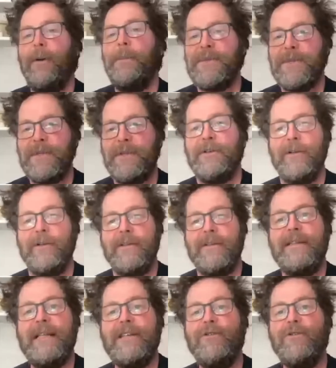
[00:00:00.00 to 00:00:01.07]
of
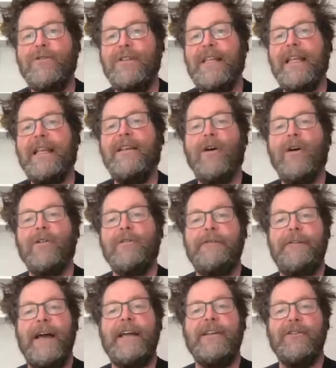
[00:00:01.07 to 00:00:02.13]
obstacles that you did
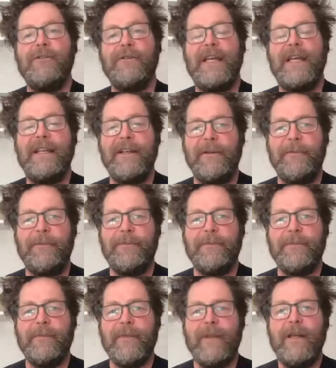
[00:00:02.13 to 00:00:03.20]
not factor in
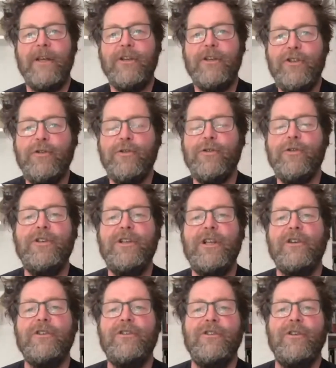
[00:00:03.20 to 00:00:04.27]
you
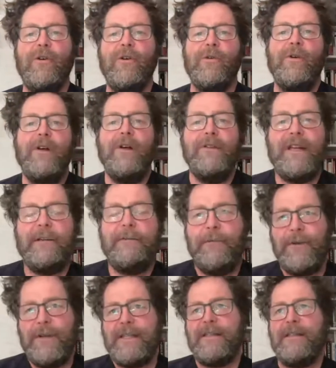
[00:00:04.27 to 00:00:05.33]
could not know
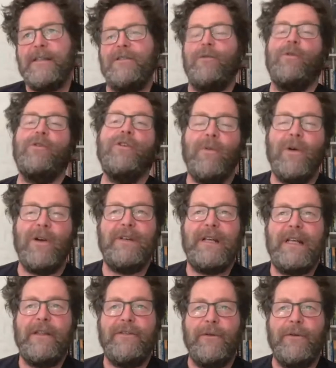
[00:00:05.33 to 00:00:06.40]
that, for instance, or no
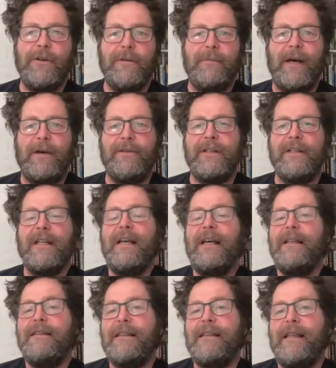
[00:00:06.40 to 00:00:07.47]
one really thought about that,
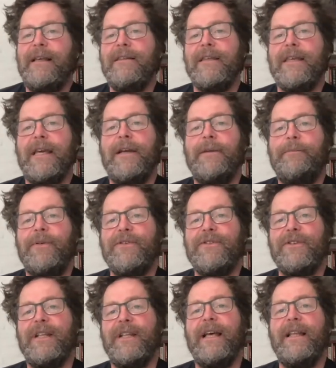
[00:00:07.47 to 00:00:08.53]
that healthcare
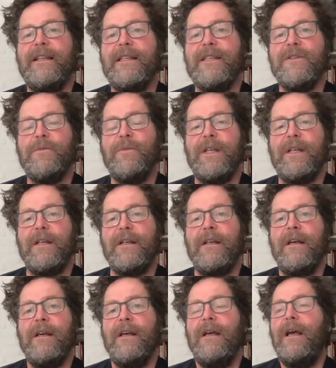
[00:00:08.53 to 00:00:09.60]
personnel in
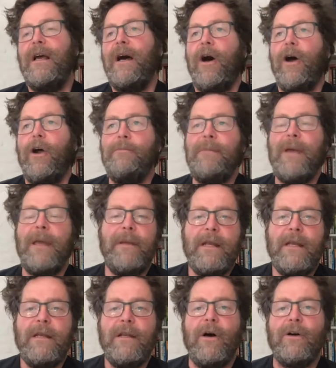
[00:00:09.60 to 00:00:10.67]
Sweden are
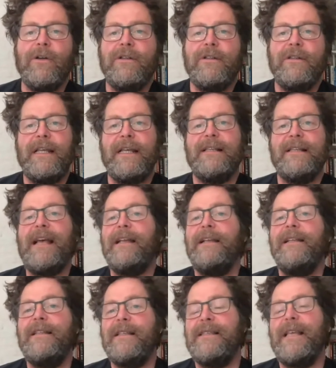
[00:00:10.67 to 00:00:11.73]
maybe not
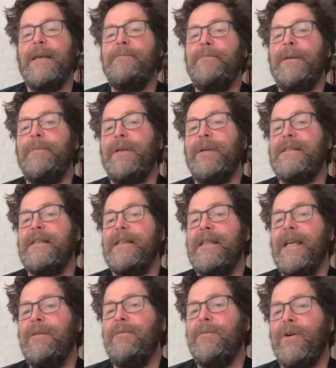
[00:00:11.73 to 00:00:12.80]
exactly the same people as
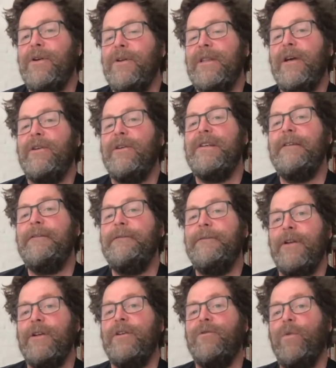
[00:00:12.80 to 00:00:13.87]
in Denmark. There are
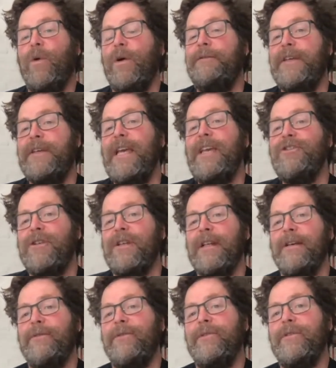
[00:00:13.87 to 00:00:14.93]
different
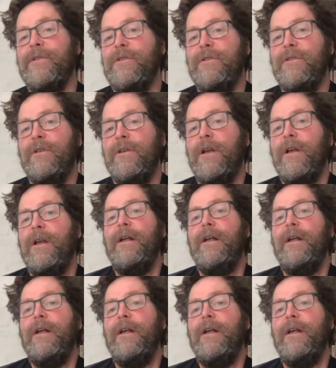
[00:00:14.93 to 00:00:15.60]
qualification levels.